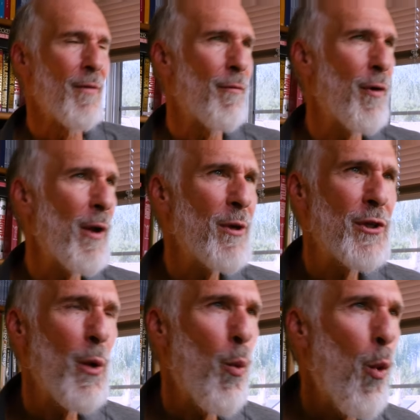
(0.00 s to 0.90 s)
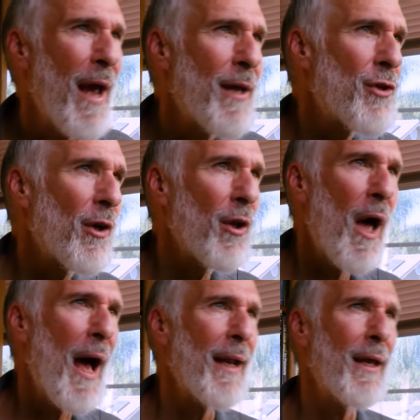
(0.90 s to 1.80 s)
Frequency weighs a
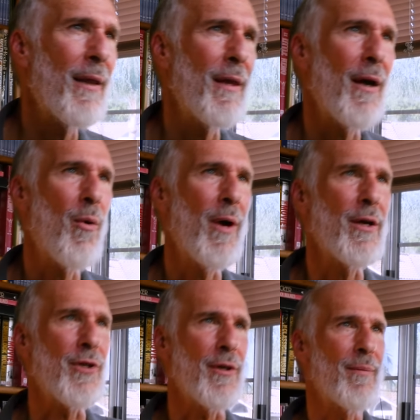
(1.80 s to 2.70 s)
lot in the equation